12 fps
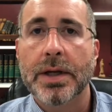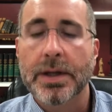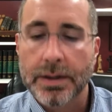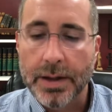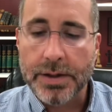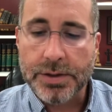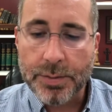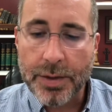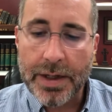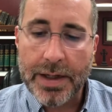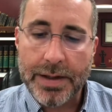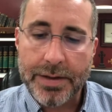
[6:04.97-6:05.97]
Let us
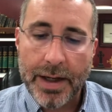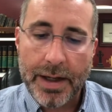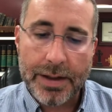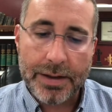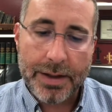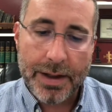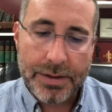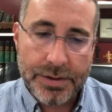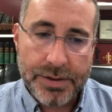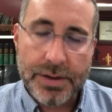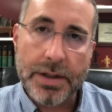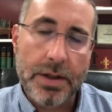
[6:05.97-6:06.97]
be that
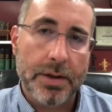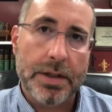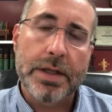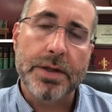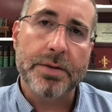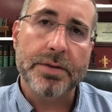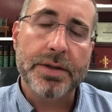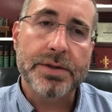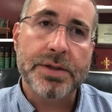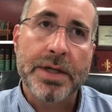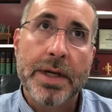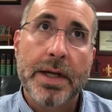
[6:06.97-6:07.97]
city on a hill.
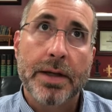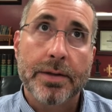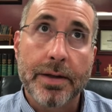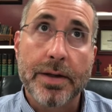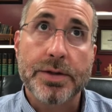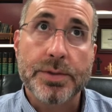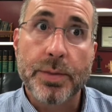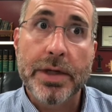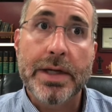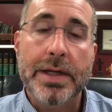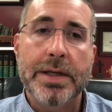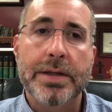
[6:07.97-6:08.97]
Let us
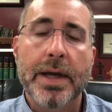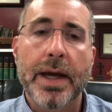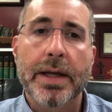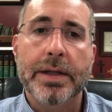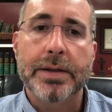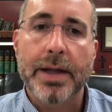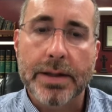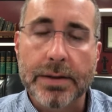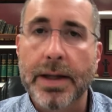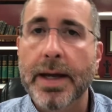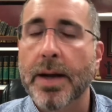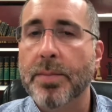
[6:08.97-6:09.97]
be that
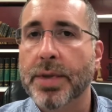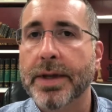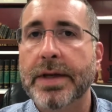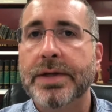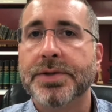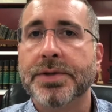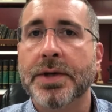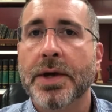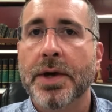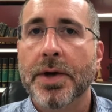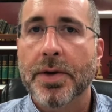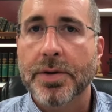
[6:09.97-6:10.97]
lamp placed
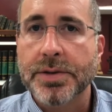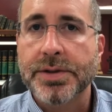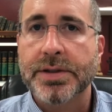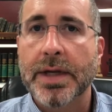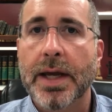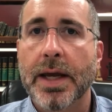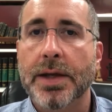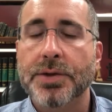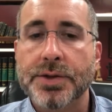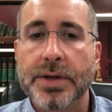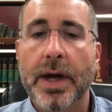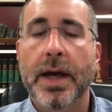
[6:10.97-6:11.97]
on a stand,
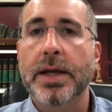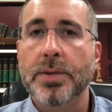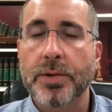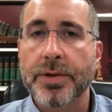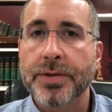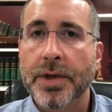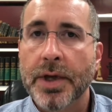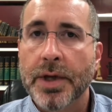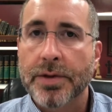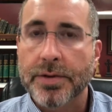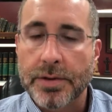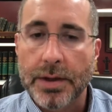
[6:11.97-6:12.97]
shining with
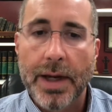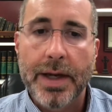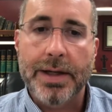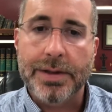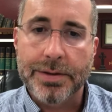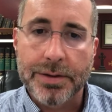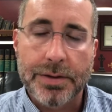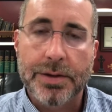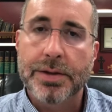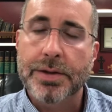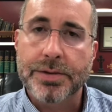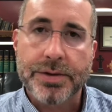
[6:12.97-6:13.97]
the light, the
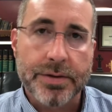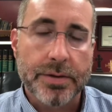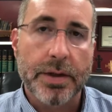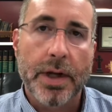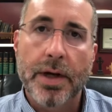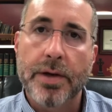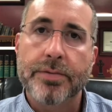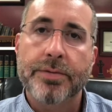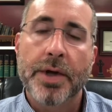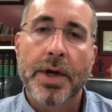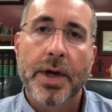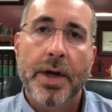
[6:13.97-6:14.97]
goodness, the love
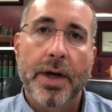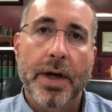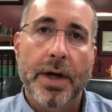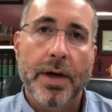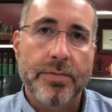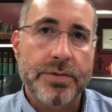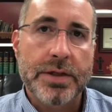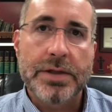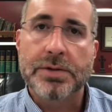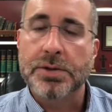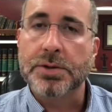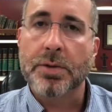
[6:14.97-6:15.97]
of
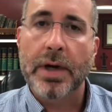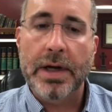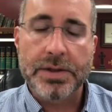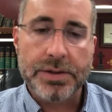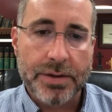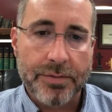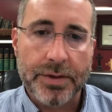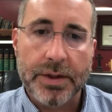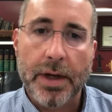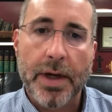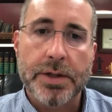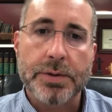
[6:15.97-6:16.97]
Jesus Christ, of the
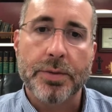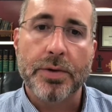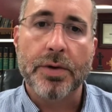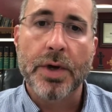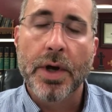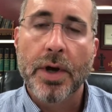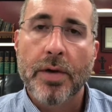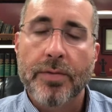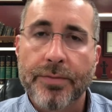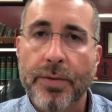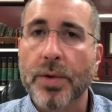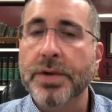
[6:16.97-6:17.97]
gospel,
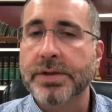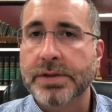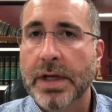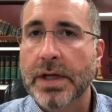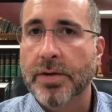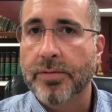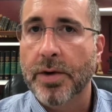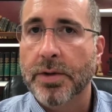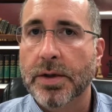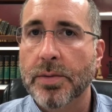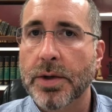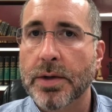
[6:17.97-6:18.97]
for the sake of our
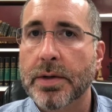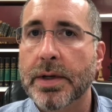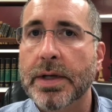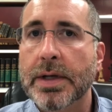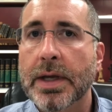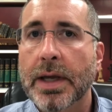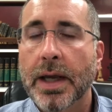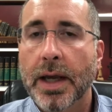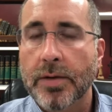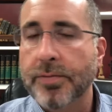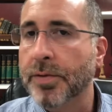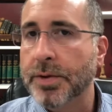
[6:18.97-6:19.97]
community
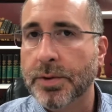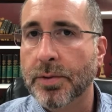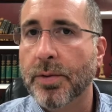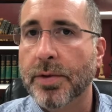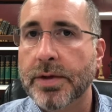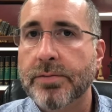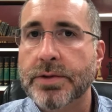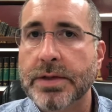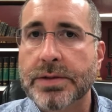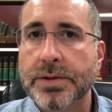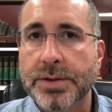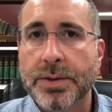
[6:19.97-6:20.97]
and for the glory of
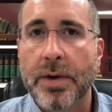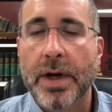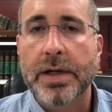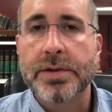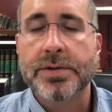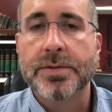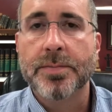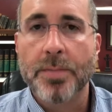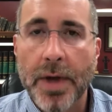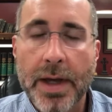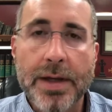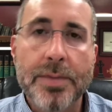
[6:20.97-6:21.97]
Jesus Christ.
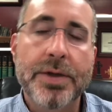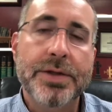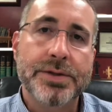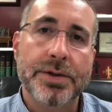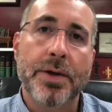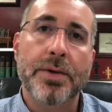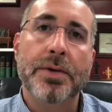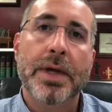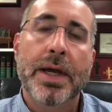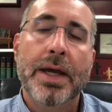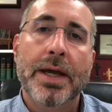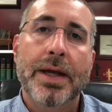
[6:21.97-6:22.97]
May it be so,
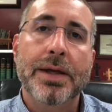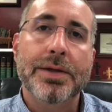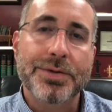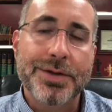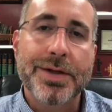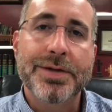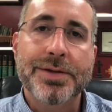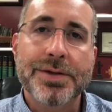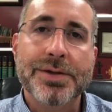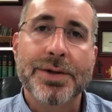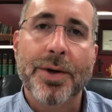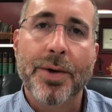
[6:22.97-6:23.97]
in
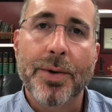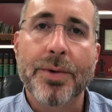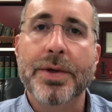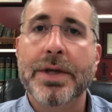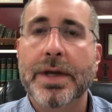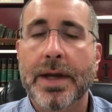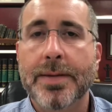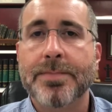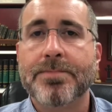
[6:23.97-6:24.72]
Jesus' holy name.